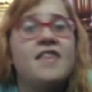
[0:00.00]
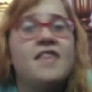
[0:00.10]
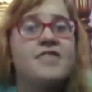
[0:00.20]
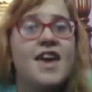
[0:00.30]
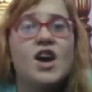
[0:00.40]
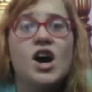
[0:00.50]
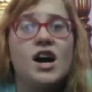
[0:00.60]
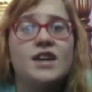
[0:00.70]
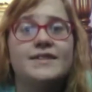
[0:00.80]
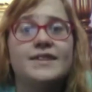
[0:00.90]
they
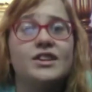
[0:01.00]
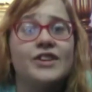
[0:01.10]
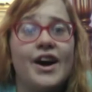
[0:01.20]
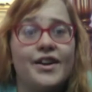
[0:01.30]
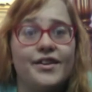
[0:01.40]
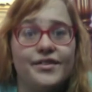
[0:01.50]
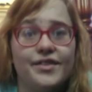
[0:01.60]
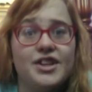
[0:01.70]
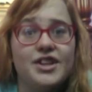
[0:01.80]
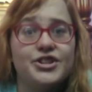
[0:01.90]
cause a lot of
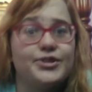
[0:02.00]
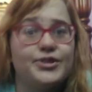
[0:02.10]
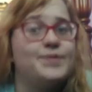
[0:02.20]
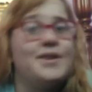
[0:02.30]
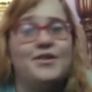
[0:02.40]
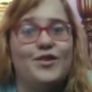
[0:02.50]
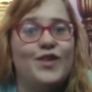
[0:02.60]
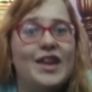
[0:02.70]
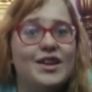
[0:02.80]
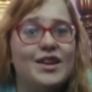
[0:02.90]
issues to my
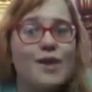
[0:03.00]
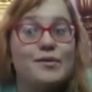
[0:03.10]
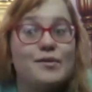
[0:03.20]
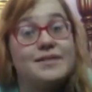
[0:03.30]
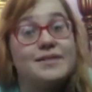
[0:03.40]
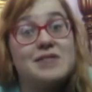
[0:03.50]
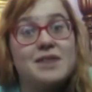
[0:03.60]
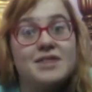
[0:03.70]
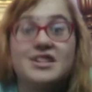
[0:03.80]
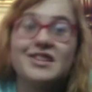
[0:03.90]
feet as well, but sometimes
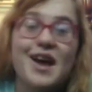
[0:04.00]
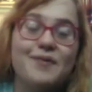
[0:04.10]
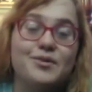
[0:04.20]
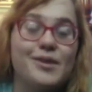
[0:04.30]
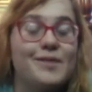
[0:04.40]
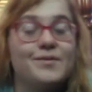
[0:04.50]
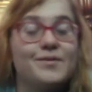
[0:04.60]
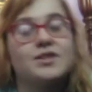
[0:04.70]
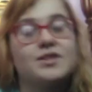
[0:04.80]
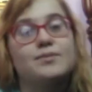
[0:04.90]
I just have to wear them for